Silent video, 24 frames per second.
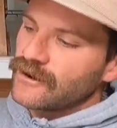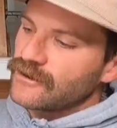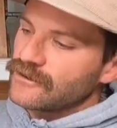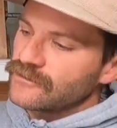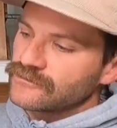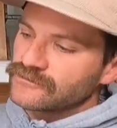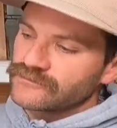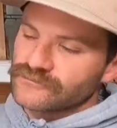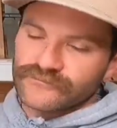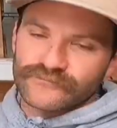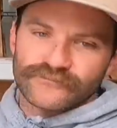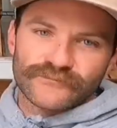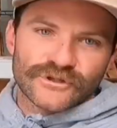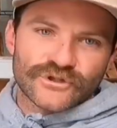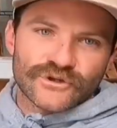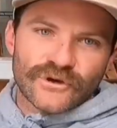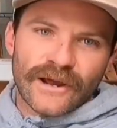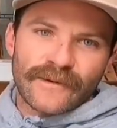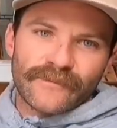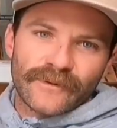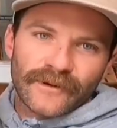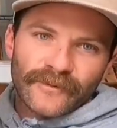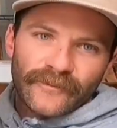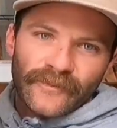old
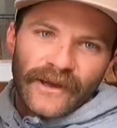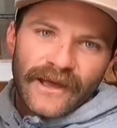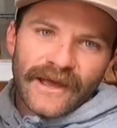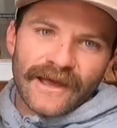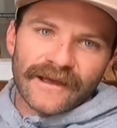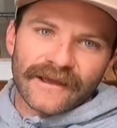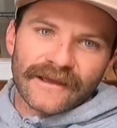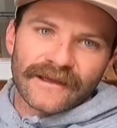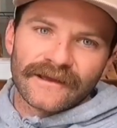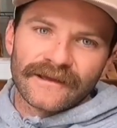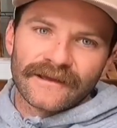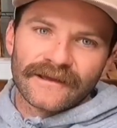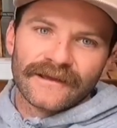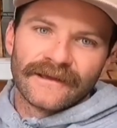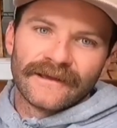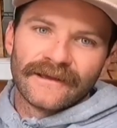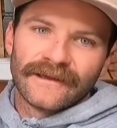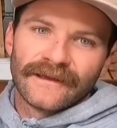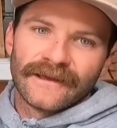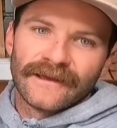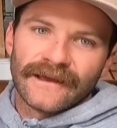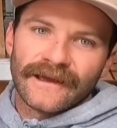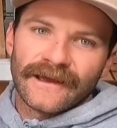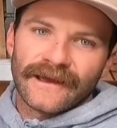tramping pack.
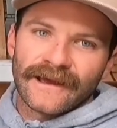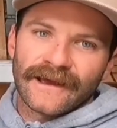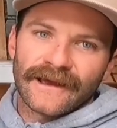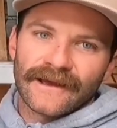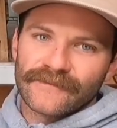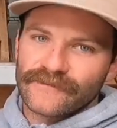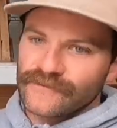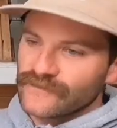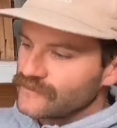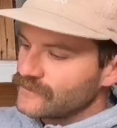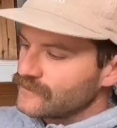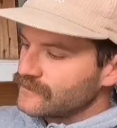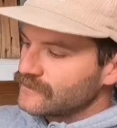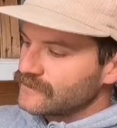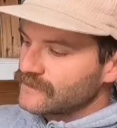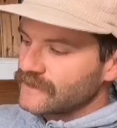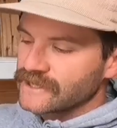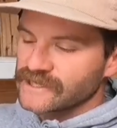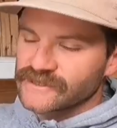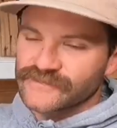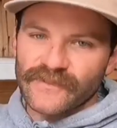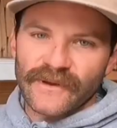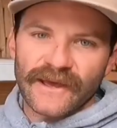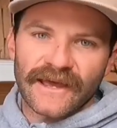
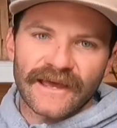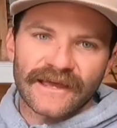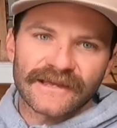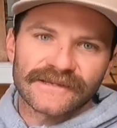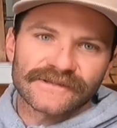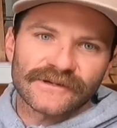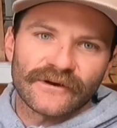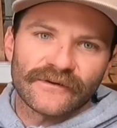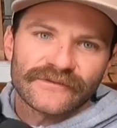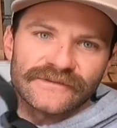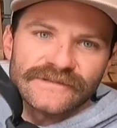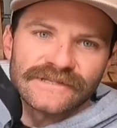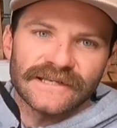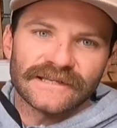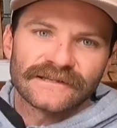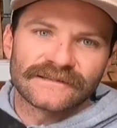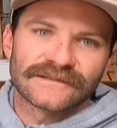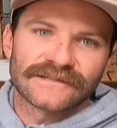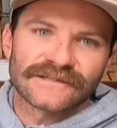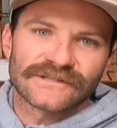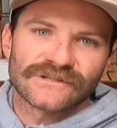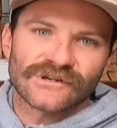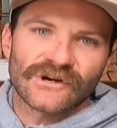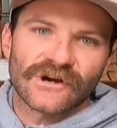These bags obviously
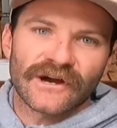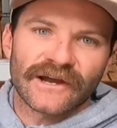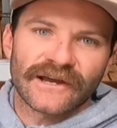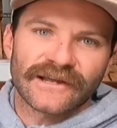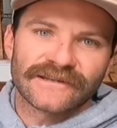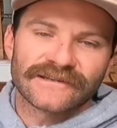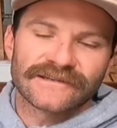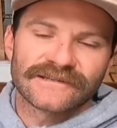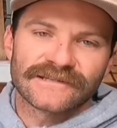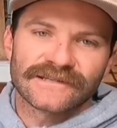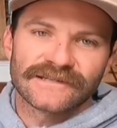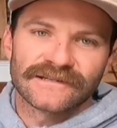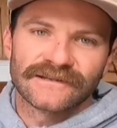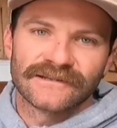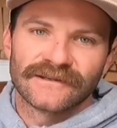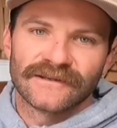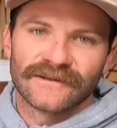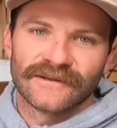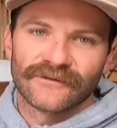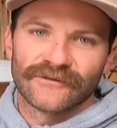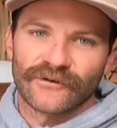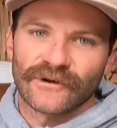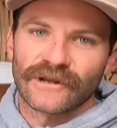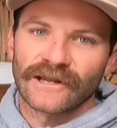designed
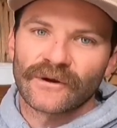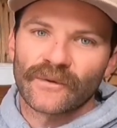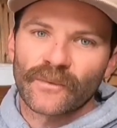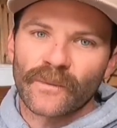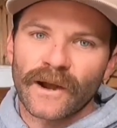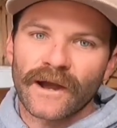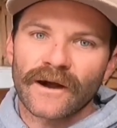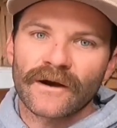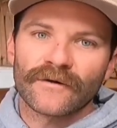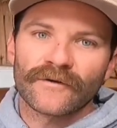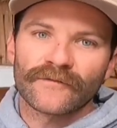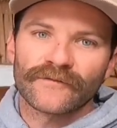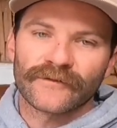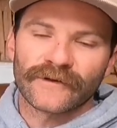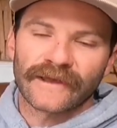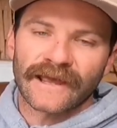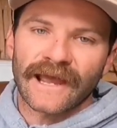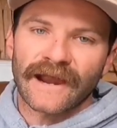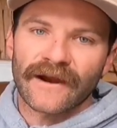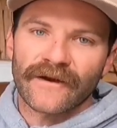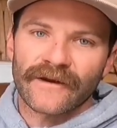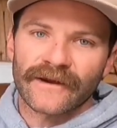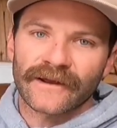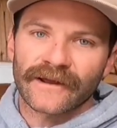really well for
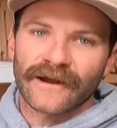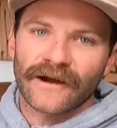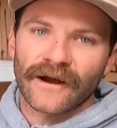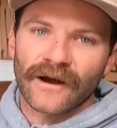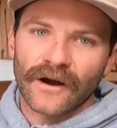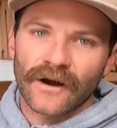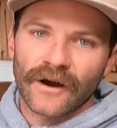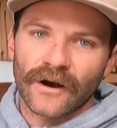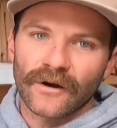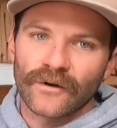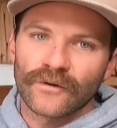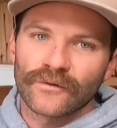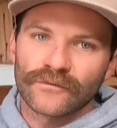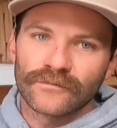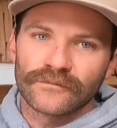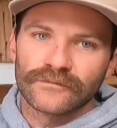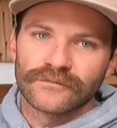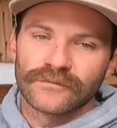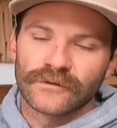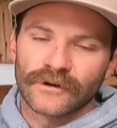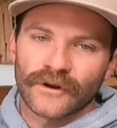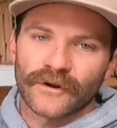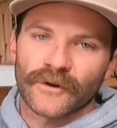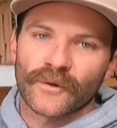carrying a
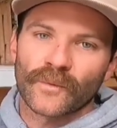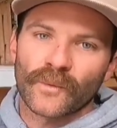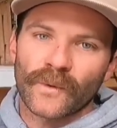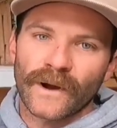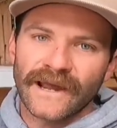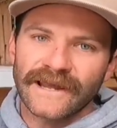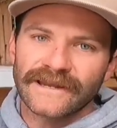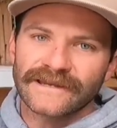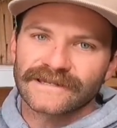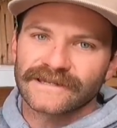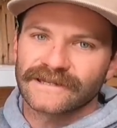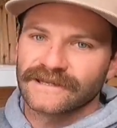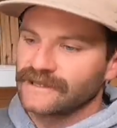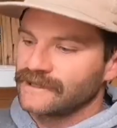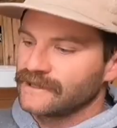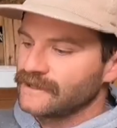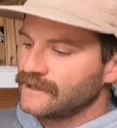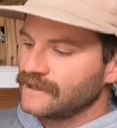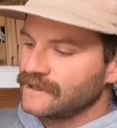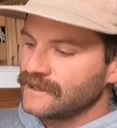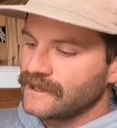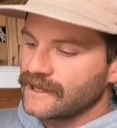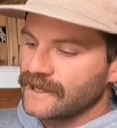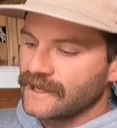whole lot of weight.
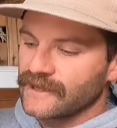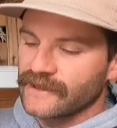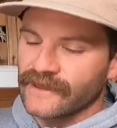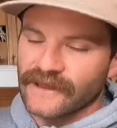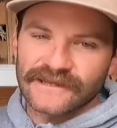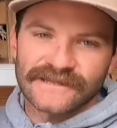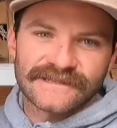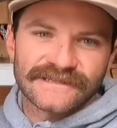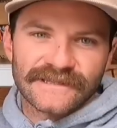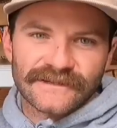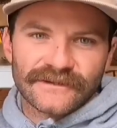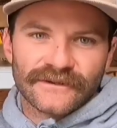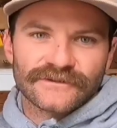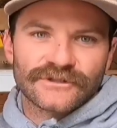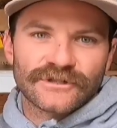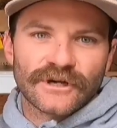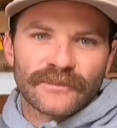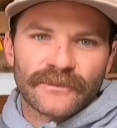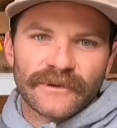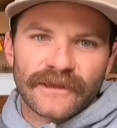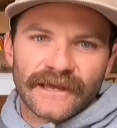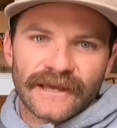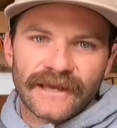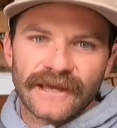They sit on
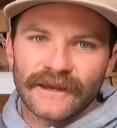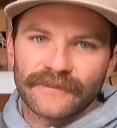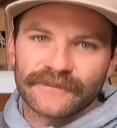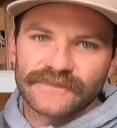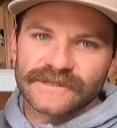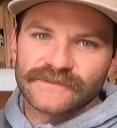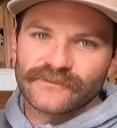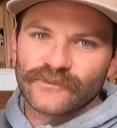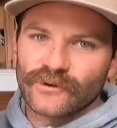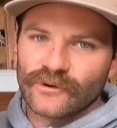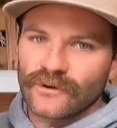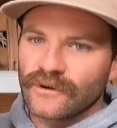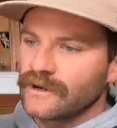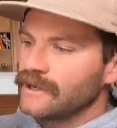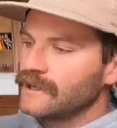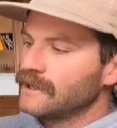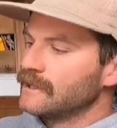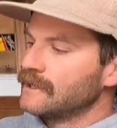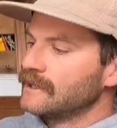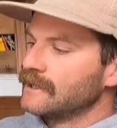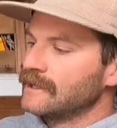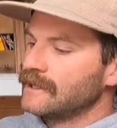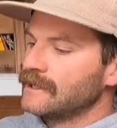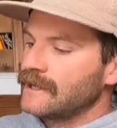top of your hips more,
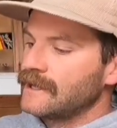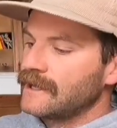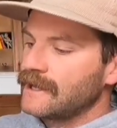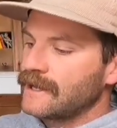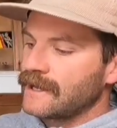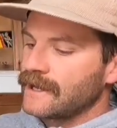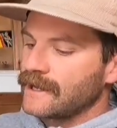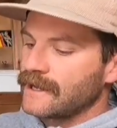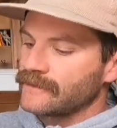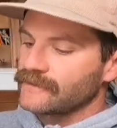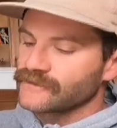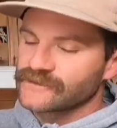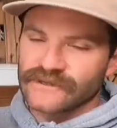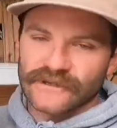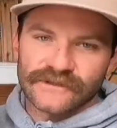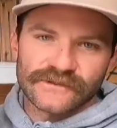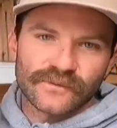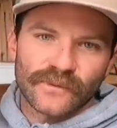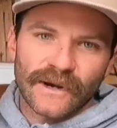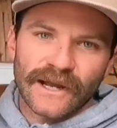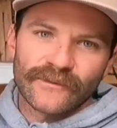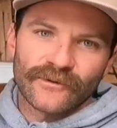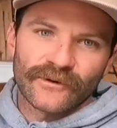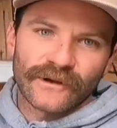so
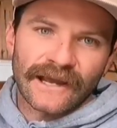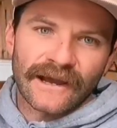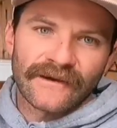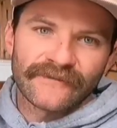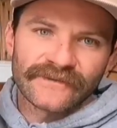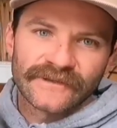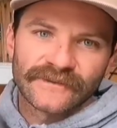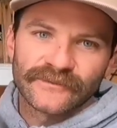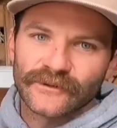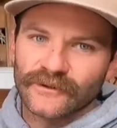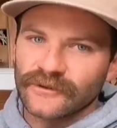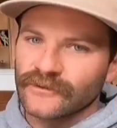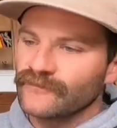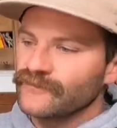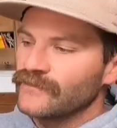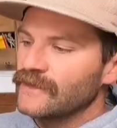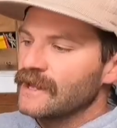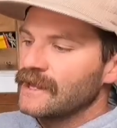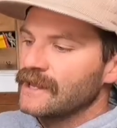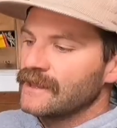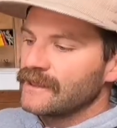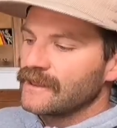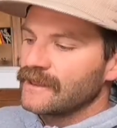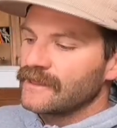it's way more comfortable.
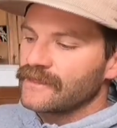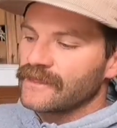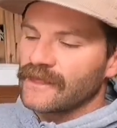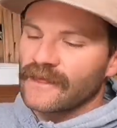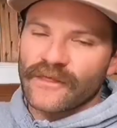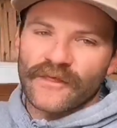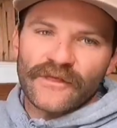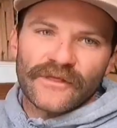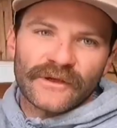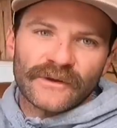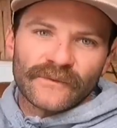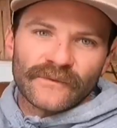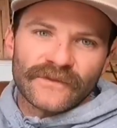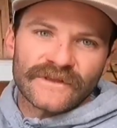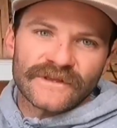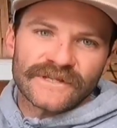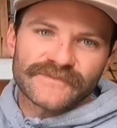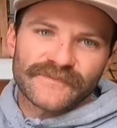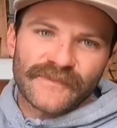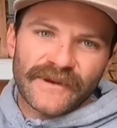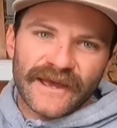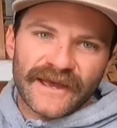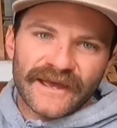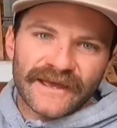The other thing with
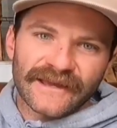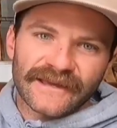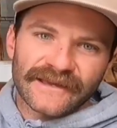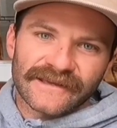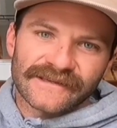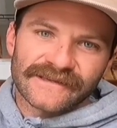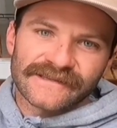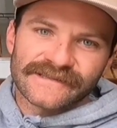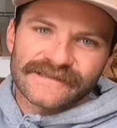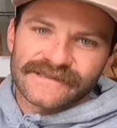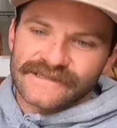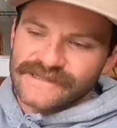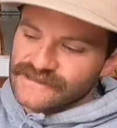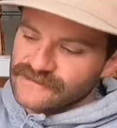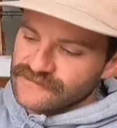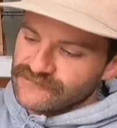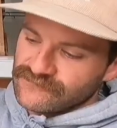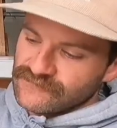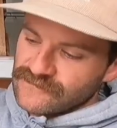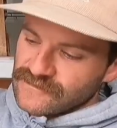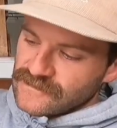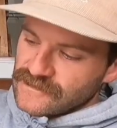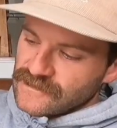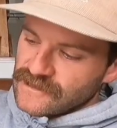this bag is,
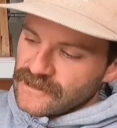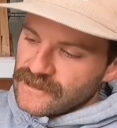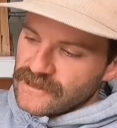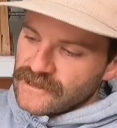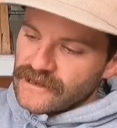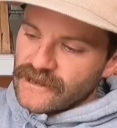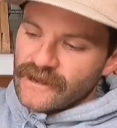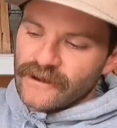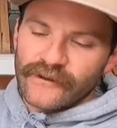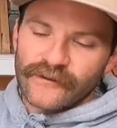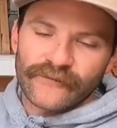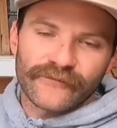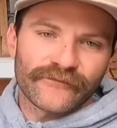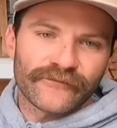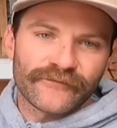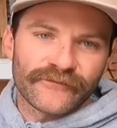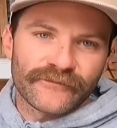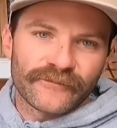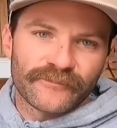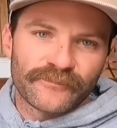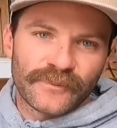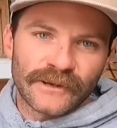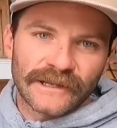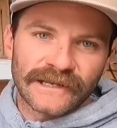you know,
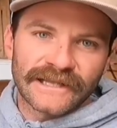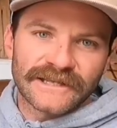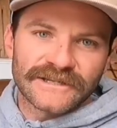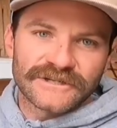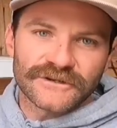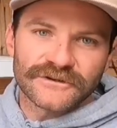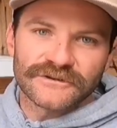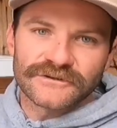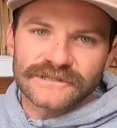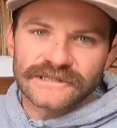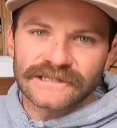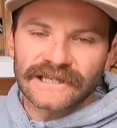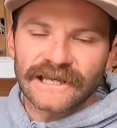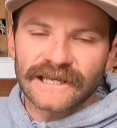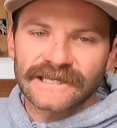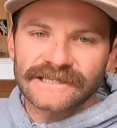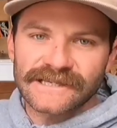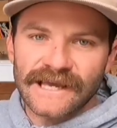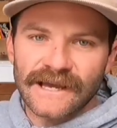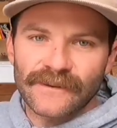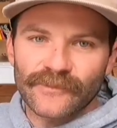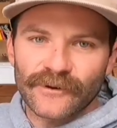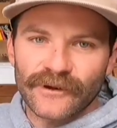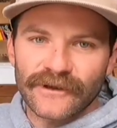if pilly juice
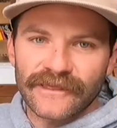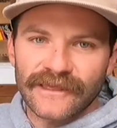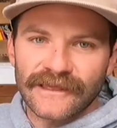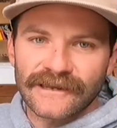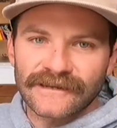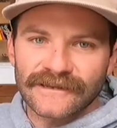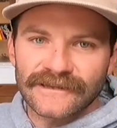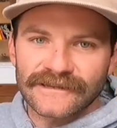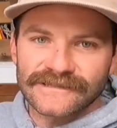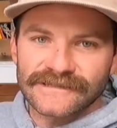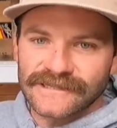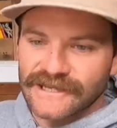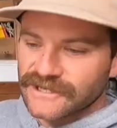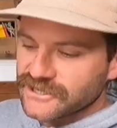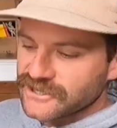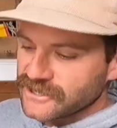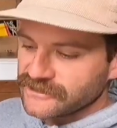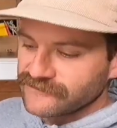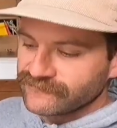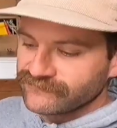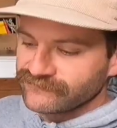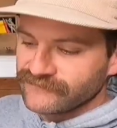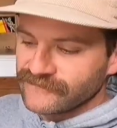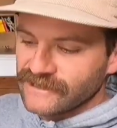leaks out by the end of the
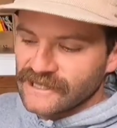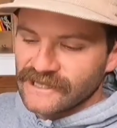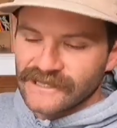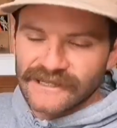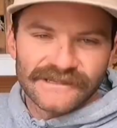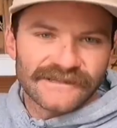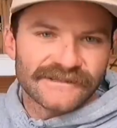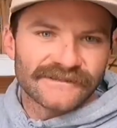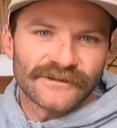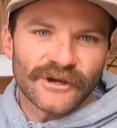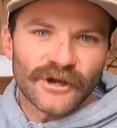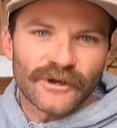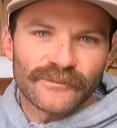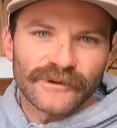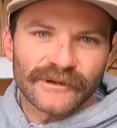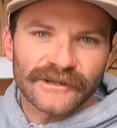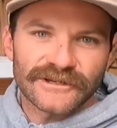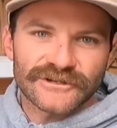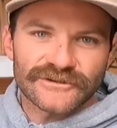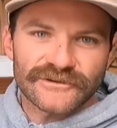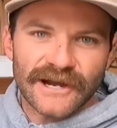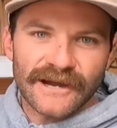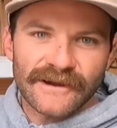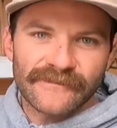session, no
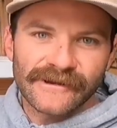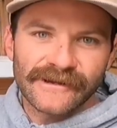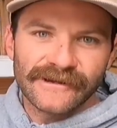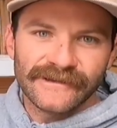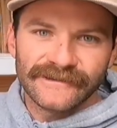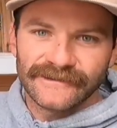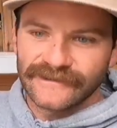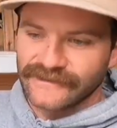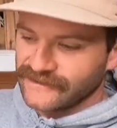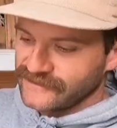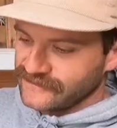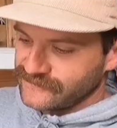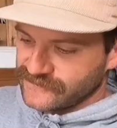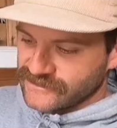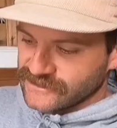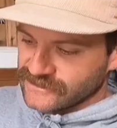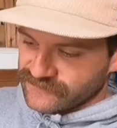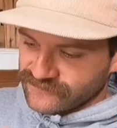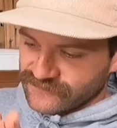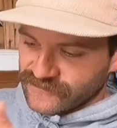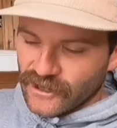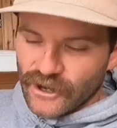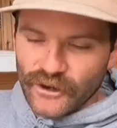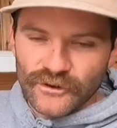big drama. It
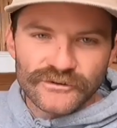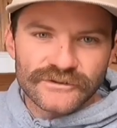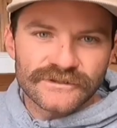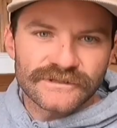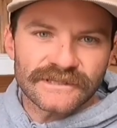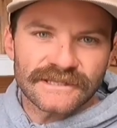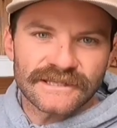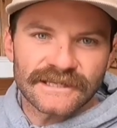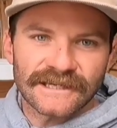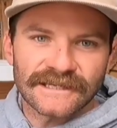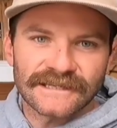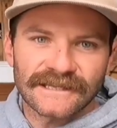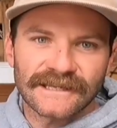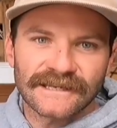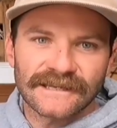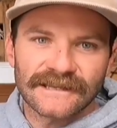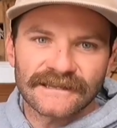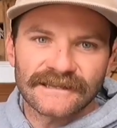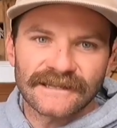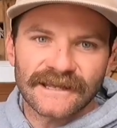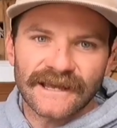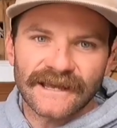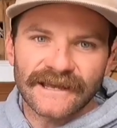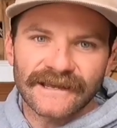just hose the thing at the end
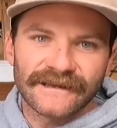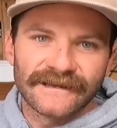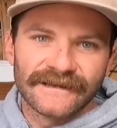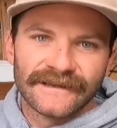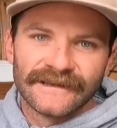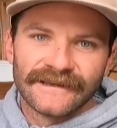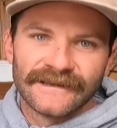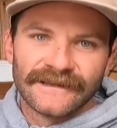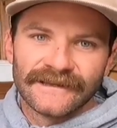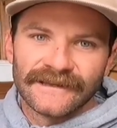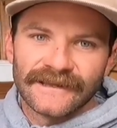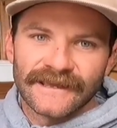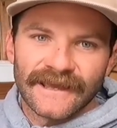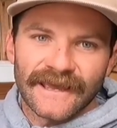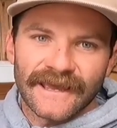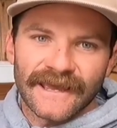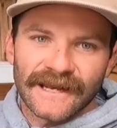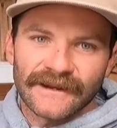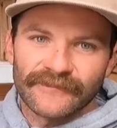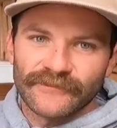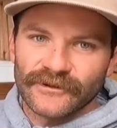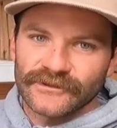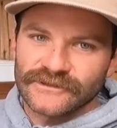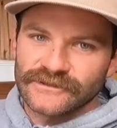of the day
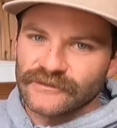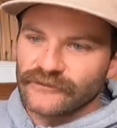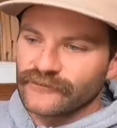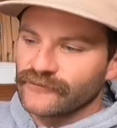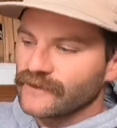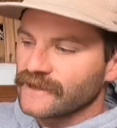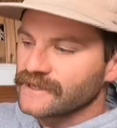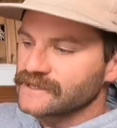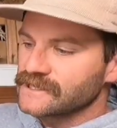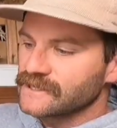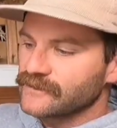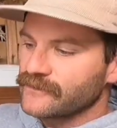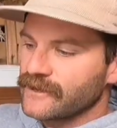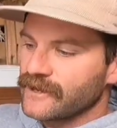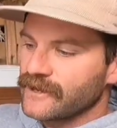and I'm not too fussed